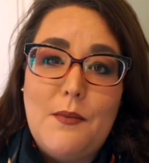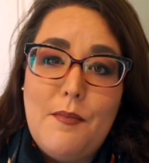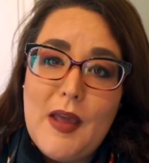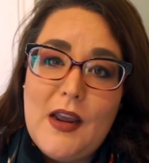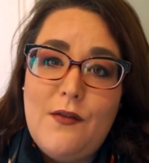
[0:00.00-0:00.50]

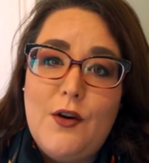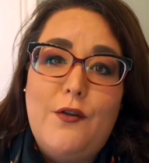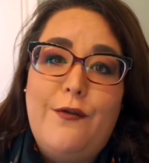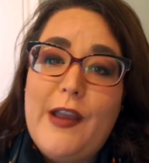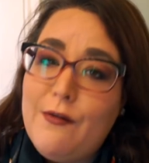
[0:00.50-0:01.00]
many of your
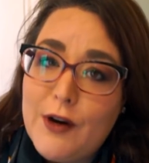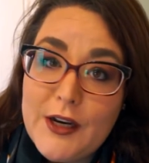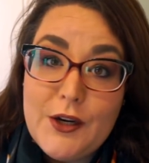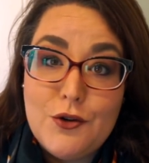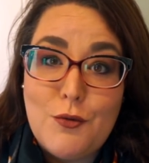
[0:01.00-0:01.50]

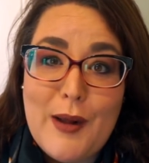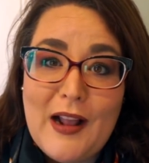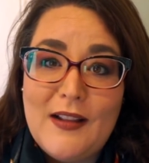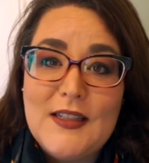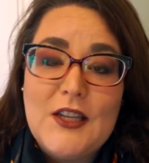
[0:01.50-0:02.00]
favorite neutral
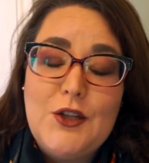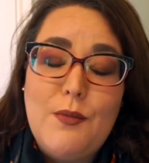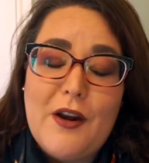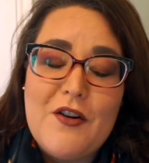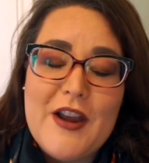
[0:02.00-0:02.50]
palettes that you
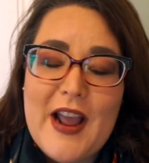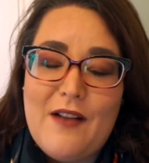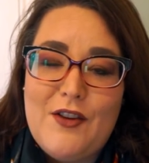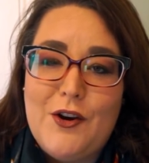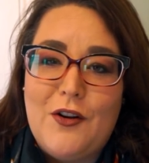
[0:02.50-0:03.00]
might already
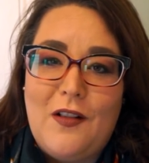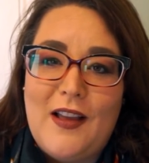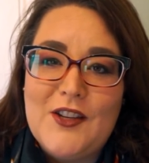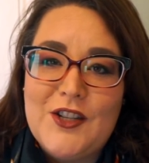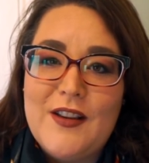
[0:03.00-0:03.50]
have in your
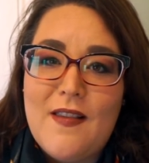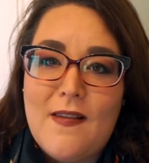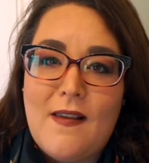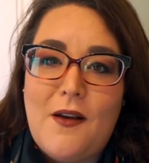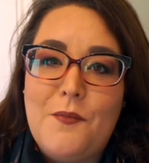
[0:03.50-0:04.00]
collection.
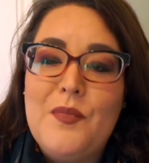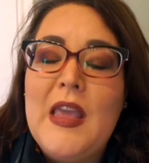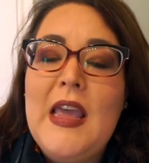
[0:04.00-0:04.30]
So